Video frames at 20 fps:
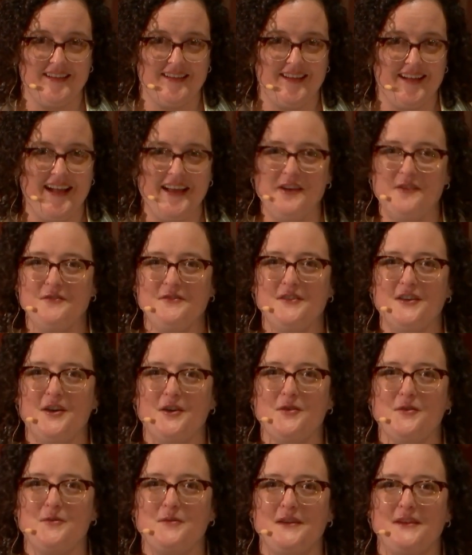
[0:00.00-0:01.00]
I don't
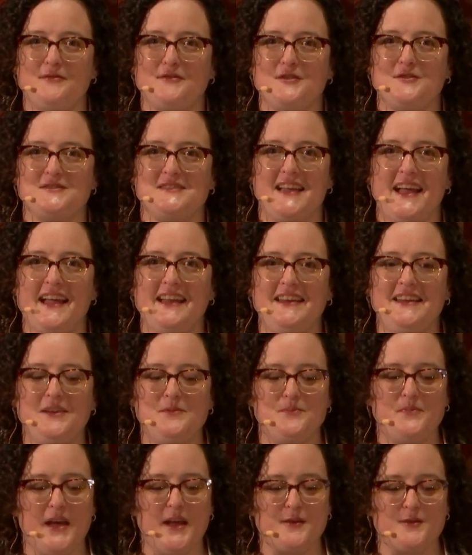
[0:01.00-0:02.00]
know if there's any
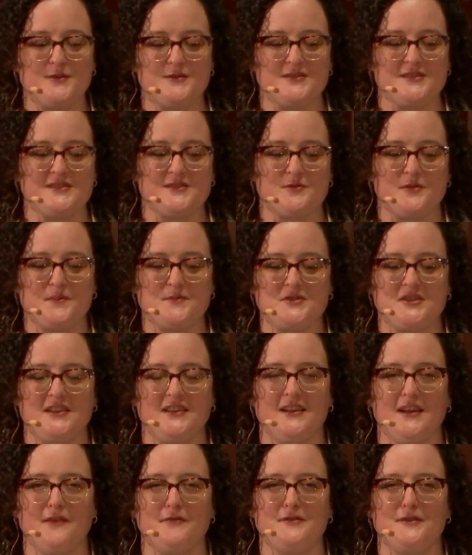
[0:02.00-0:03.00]
better
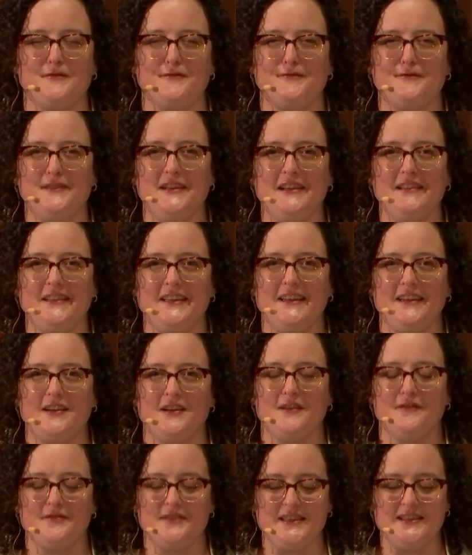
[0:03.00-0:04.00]
description of the feeling
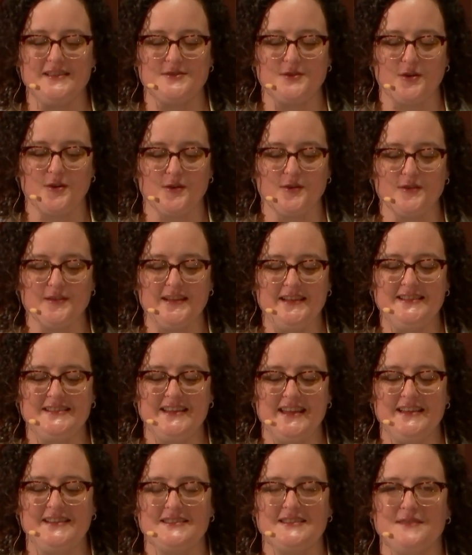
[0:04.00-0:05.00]
of these early
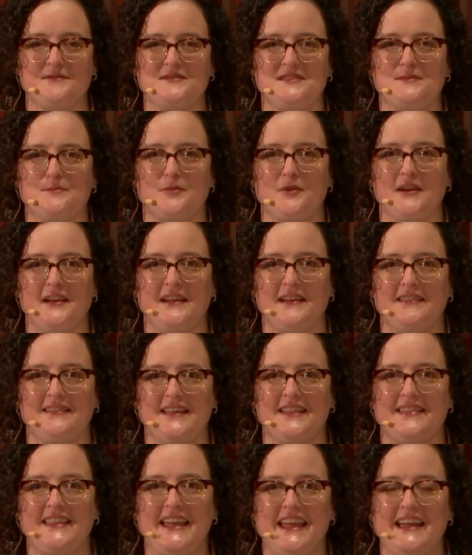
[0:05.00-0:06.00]
days of spring
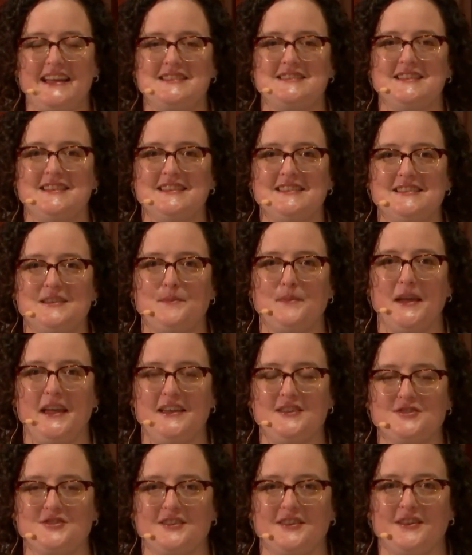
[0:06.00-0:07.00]
than the
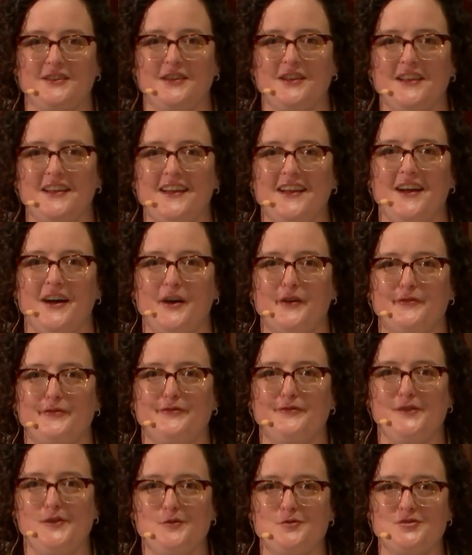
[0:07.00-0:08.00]
anticipation of
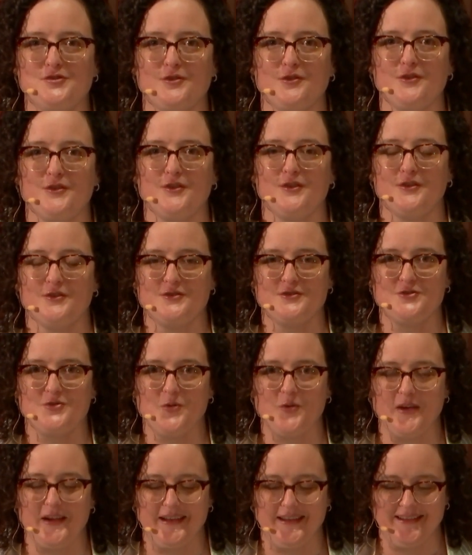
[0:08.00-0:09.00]
future
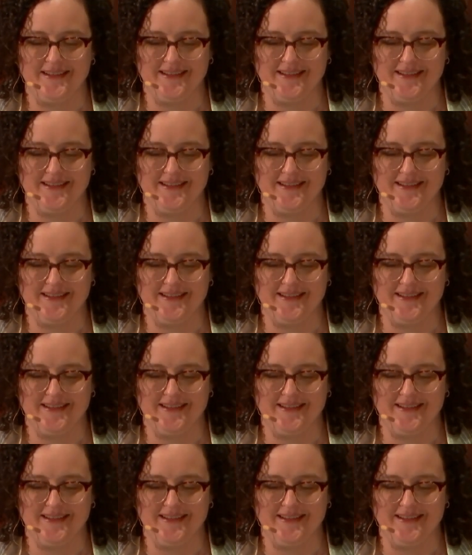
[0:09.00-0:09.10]
joy.